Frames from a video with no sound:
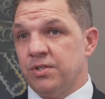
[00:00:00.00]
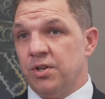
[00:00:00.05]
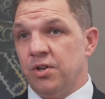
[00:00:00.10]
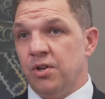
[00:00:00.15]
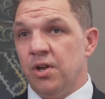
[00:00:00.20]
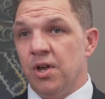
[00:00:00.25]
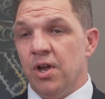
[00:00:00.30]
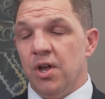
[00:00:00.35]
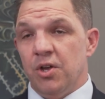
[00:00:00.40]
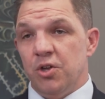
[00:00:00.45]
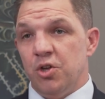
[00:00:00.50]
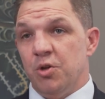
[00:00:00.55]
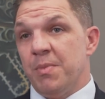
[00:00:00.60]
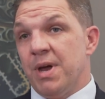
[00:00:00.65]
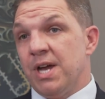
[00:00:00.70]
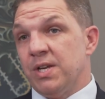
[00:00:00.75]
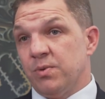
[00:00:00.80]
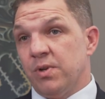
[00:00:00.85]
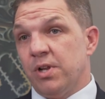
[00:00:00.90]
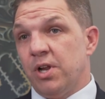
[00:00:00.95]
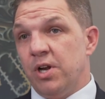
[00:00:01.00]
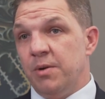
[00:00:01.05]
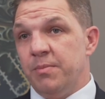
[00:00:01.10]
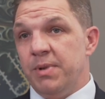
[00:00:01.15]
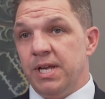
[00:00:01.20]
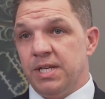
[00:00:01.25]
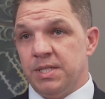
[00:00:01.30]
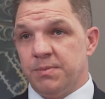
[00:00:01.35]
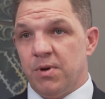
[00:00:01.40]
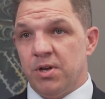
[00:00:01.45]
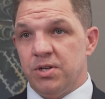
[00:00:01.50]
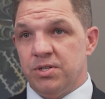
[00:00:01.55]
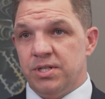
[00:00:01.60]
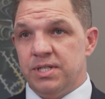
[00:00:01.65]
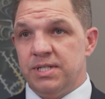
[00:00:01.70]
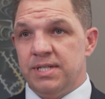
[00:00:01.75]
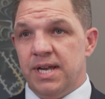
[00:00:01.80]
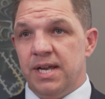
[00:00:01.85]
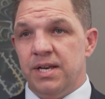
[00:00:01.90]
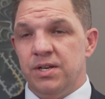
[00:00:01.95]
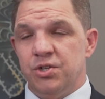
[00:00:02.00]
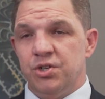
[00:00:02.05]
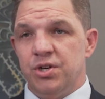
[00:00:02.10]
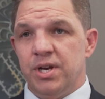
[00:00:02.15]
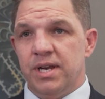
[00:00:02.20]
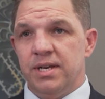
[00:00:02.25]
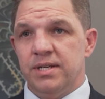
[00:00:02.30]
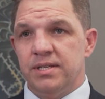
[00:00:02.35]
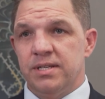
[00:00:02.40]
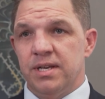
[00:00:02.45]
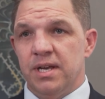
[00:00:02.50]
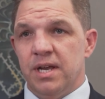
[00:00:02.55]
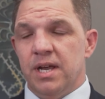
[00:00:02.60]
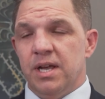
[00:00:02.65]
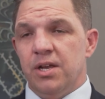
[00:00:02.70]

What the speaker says: So you may as well only be exposed to 10 shares.